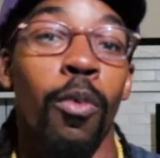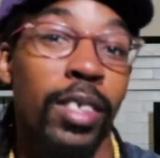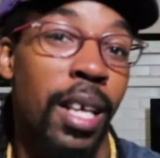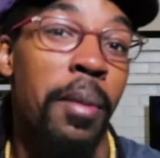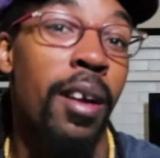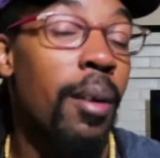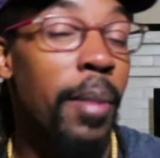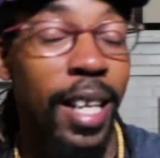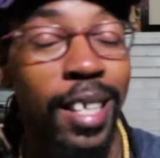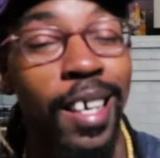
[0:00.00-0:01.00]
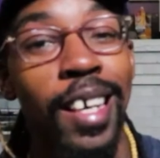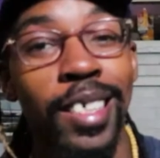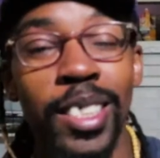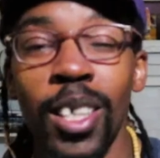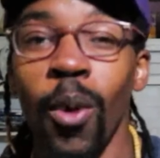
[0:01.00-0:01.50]
What's happening, everybody?
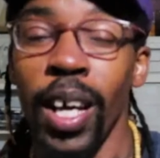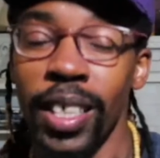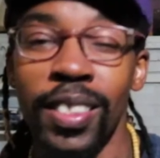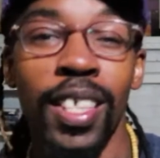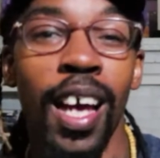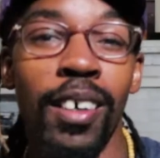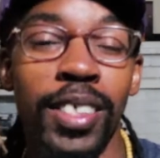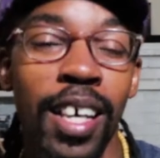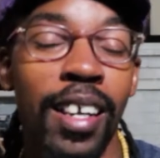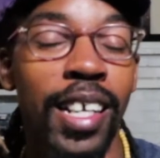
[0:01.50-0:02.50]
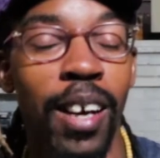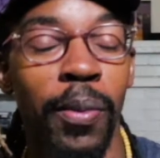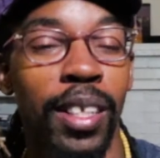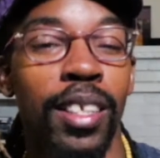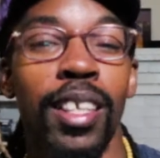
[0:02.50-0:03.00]
ATO Ace the Outsider here
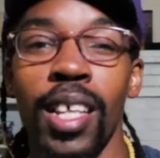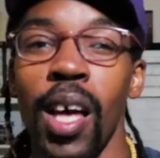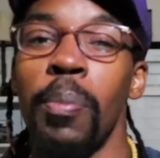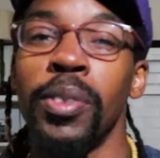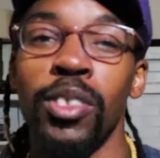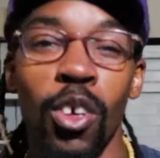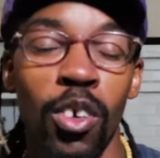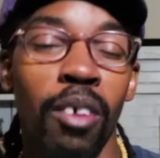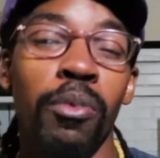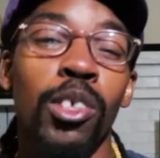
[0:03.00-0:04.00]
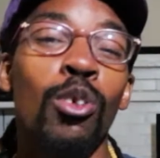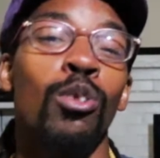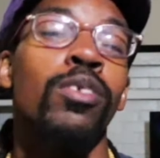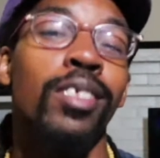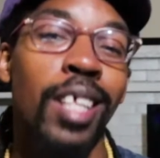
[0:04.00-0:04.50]
with another episode of
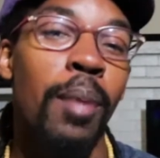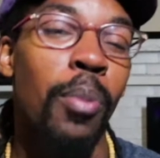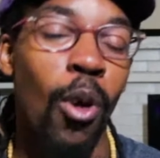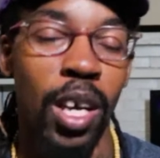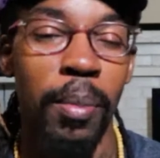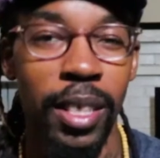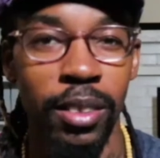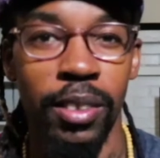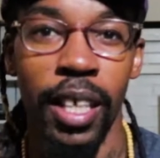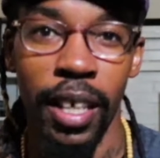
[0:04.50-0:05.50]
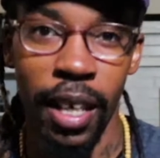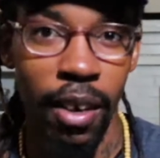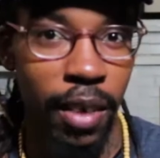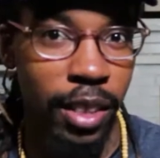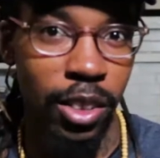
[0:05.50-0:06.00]
Use That Pokémon, so check it
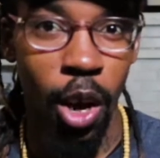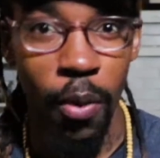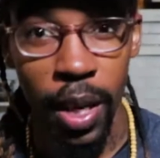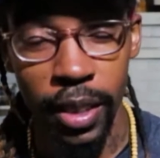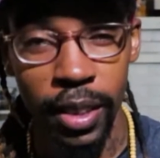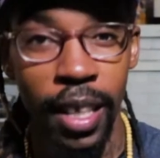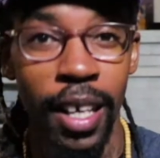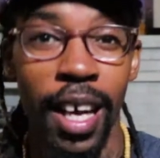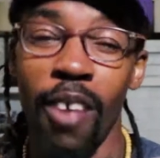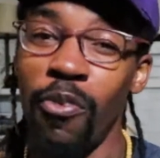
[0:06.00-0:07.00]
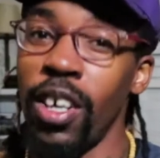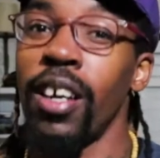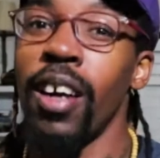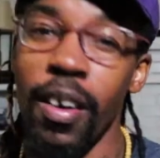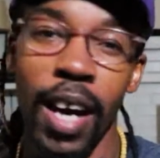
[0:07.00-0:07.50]
out. As always, I
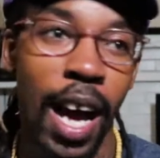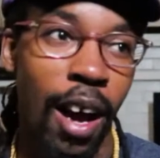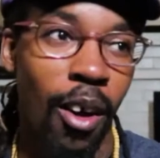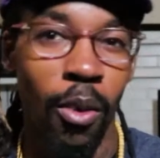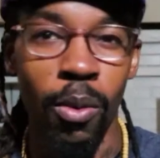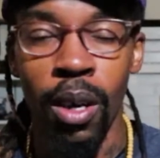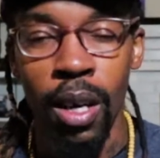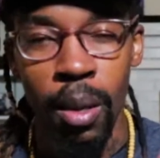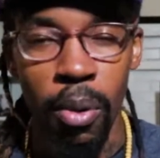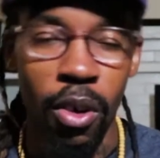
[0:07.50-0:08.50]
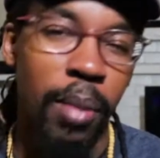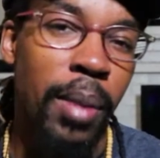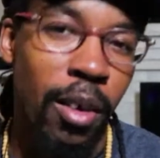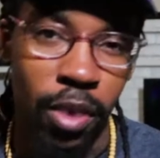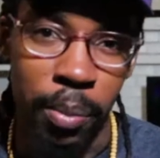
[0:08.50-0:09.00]
figure out how
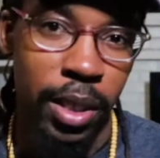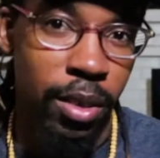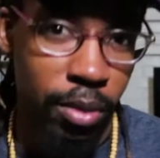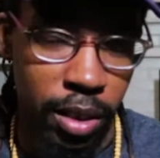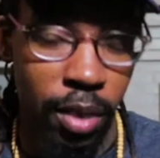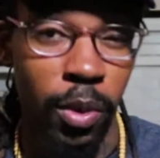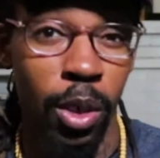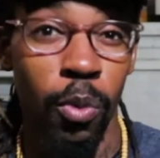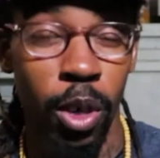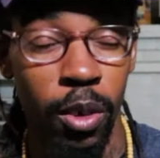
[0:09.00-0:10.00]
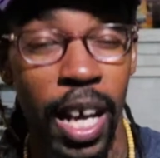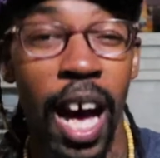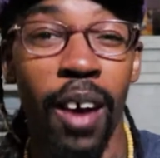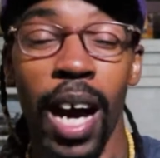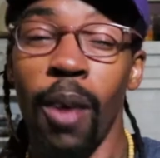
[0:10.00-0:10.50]
Pokémon would be used in the real world,
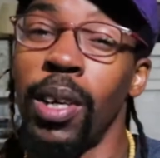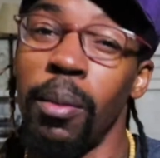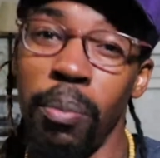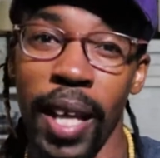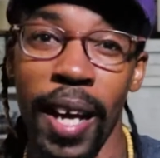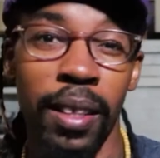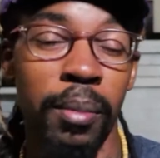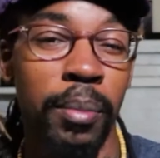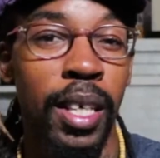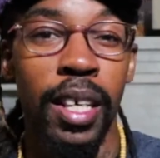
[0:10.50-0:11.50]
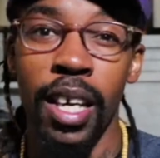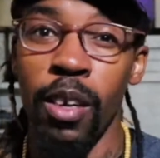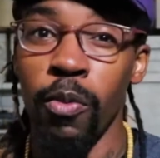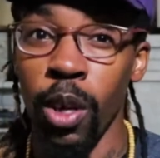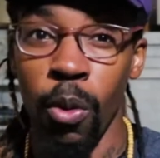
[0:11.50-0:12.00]
how I would apply them
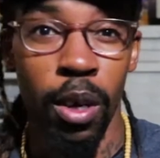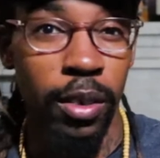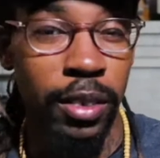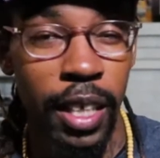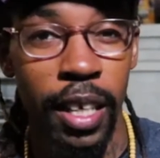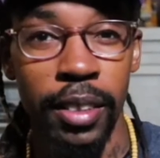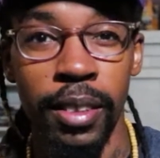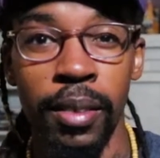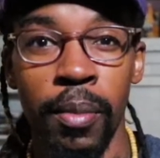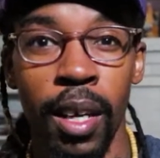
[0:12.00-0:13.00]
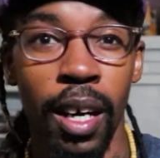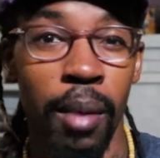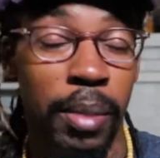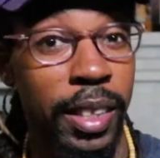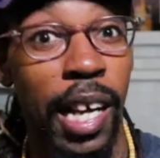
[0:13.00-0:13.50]
in real world settings,
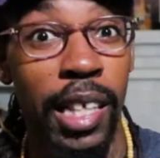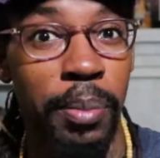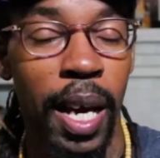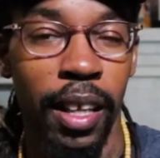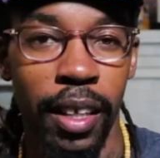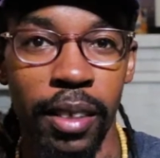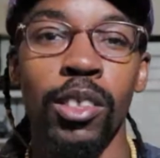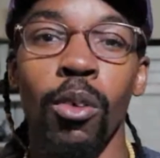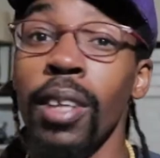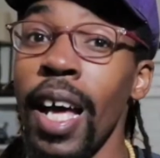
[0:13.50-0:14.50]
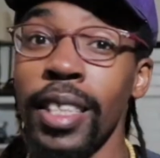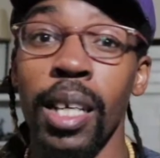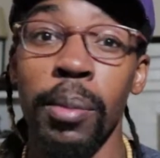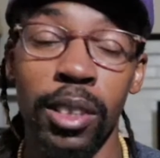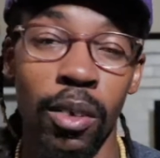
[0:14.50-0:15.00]
besides battling. So last
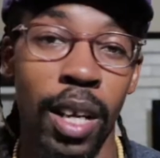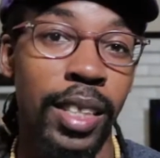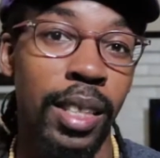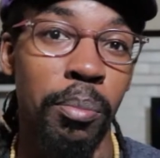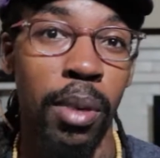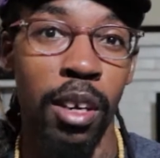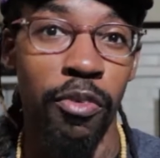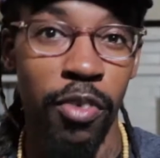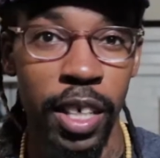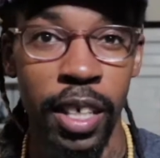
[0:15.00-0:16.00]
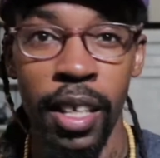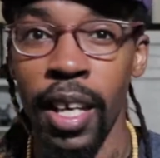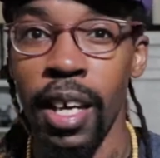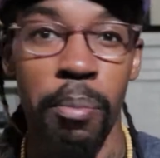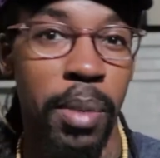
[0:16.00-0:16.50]
episode I did Butterfree
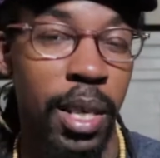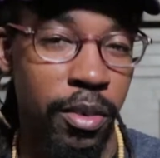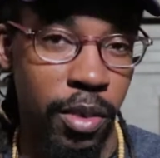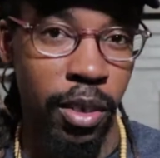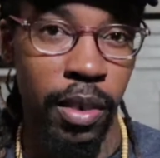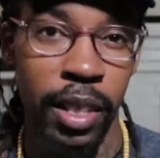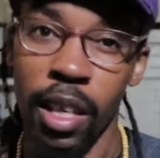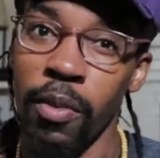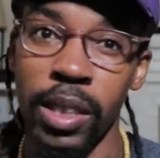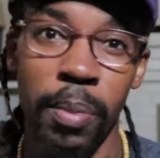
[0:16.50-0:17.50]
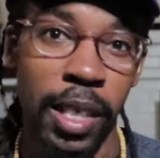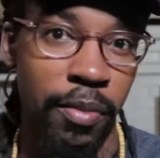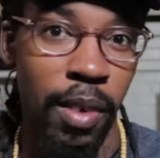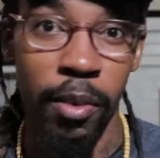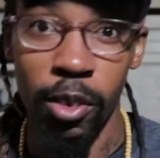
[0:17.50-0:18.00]
and Beedrill and their
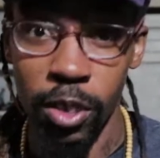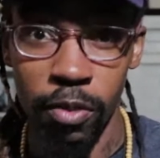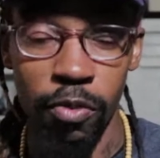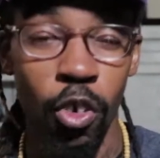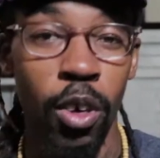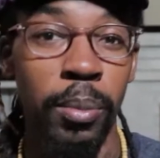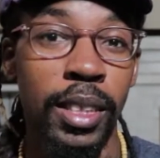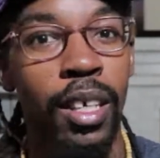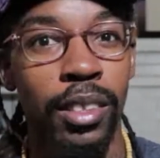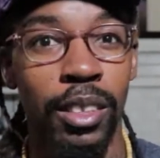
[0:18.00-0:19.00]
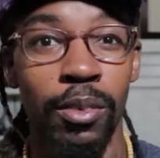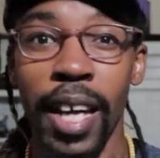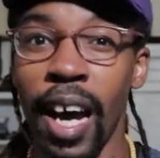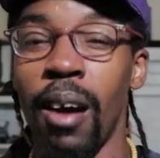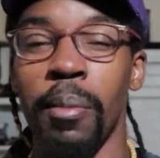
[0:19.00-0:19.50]
respective evolution forms. So
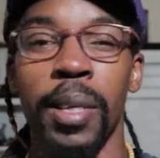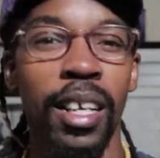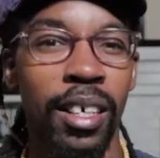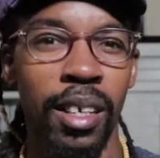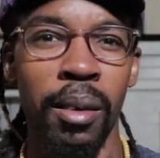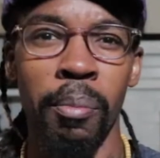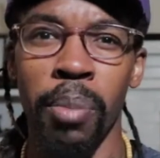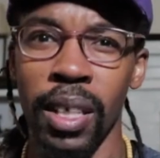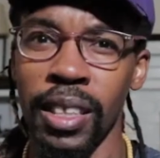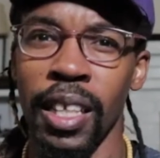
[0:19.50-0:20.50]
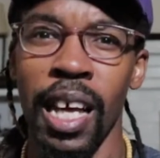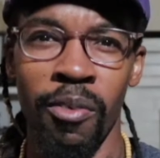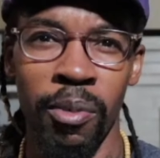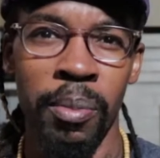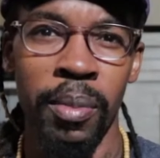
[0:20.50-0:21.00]
now I'm kind of going to bunch a lot
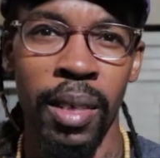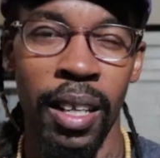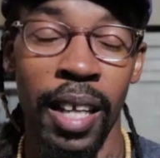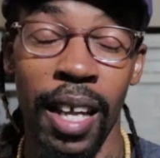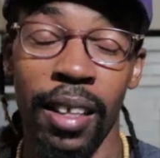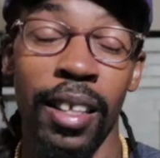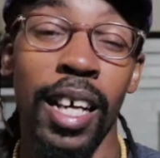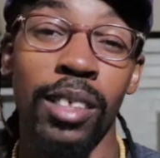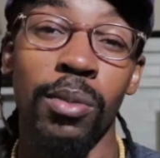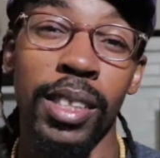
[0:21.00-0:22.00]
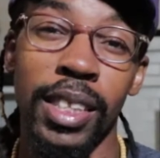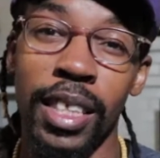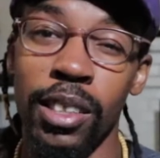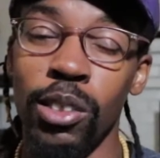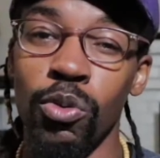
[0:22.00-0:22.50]
of the next ones
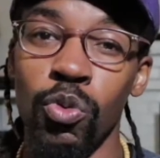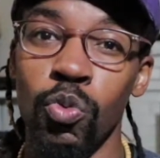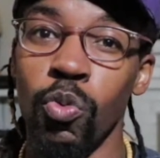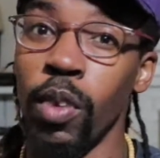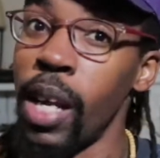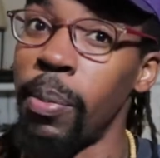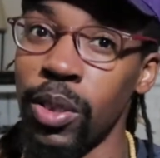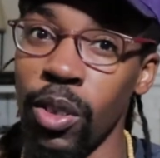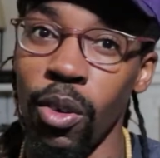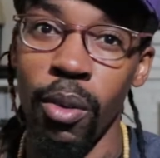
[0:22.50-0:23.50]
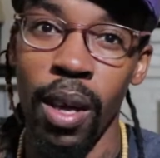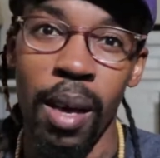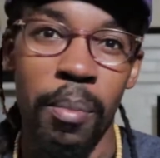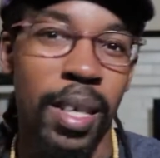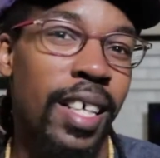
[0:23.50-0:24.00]
into one episode,
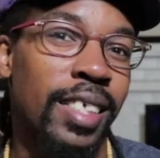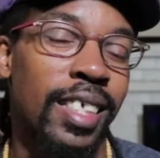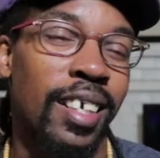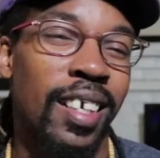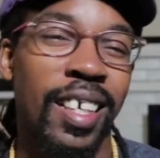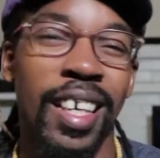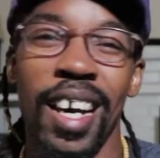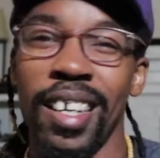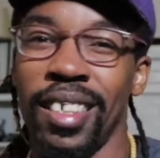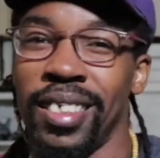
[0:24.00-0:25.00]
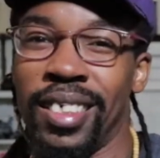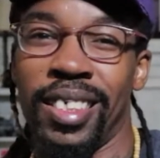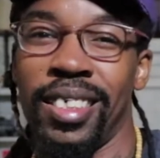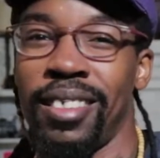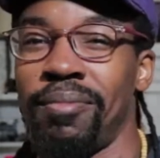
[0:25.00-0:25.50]
because they're kind of
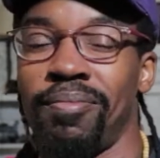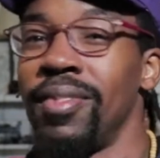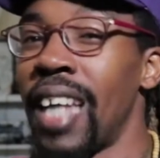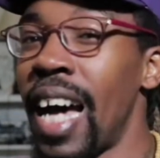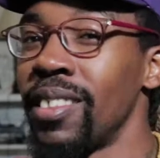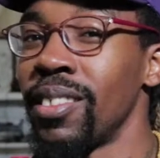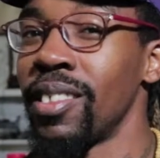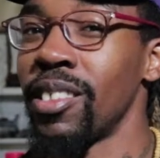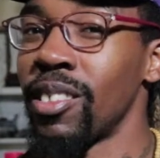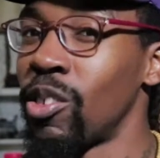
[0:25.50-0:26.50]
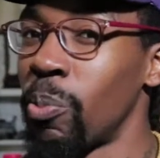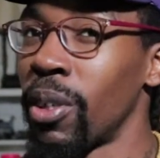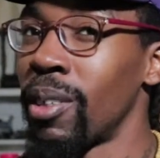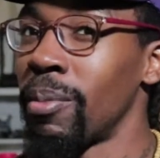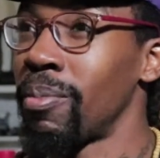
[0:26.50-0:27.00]
just not
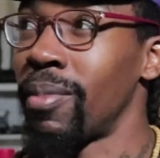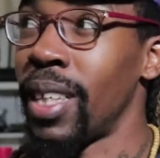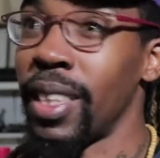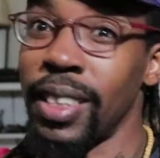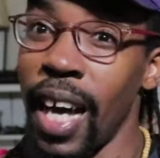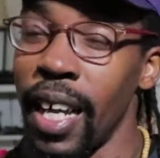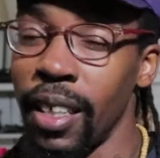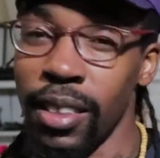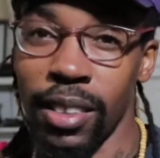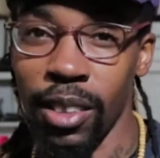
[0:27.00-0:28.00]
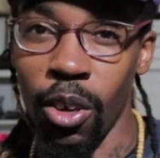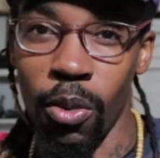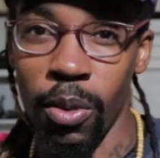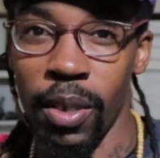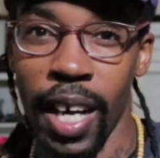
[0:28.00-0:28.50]
super exciting.
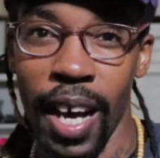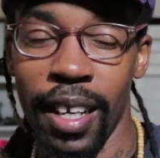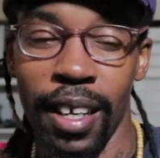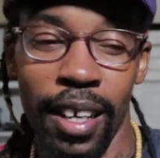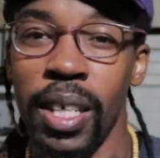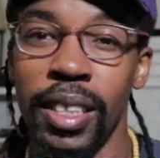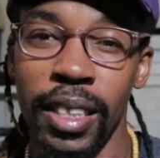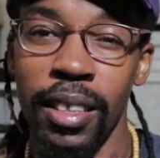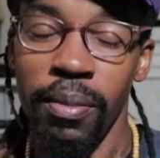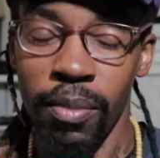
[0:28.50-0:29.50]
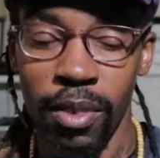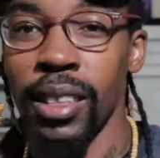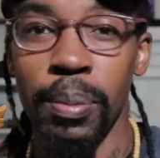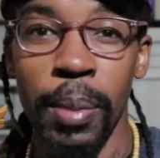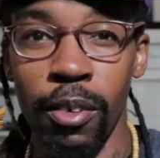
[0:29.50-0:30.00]
So you got Pidgey,
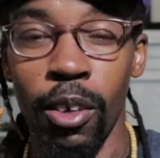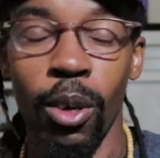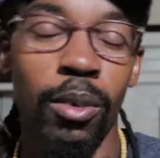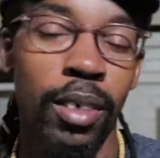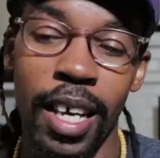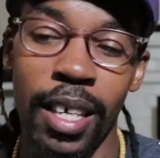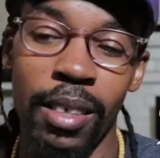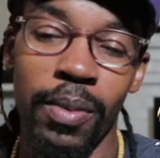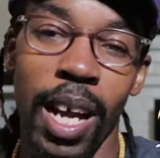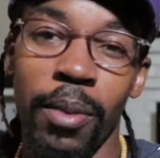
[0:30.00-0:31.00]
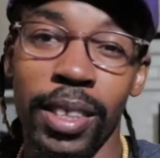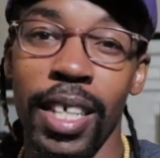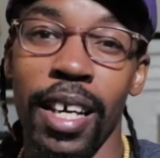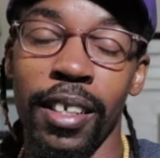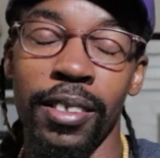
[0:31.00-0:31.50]
Spearow, and you've got
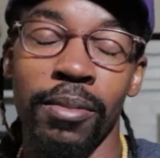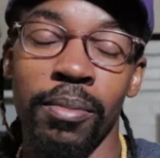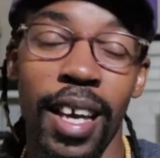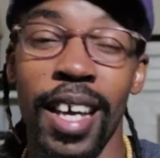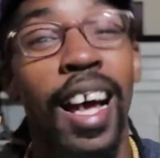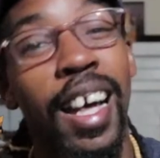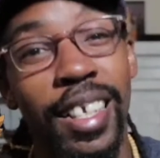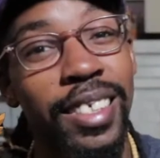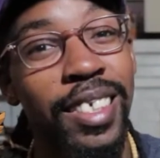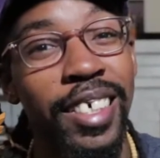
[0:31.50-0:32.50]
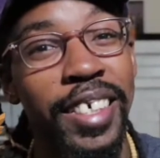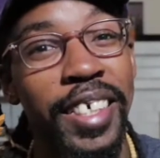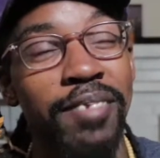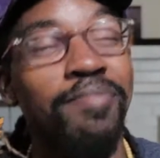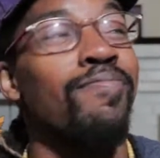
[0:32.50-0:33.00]
Ratatta. And
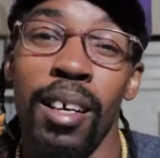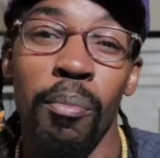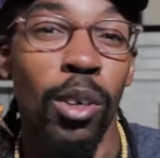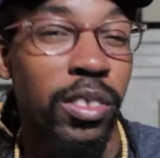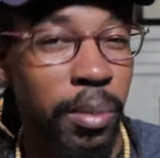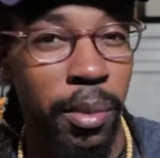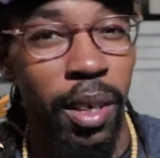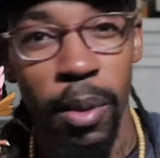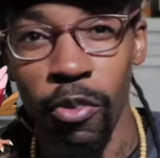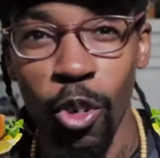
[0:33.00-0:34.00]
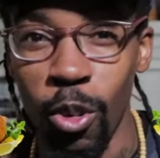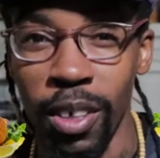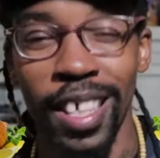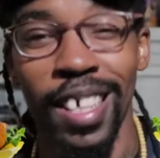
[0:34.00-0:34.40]
honestly, most of them are going to be food.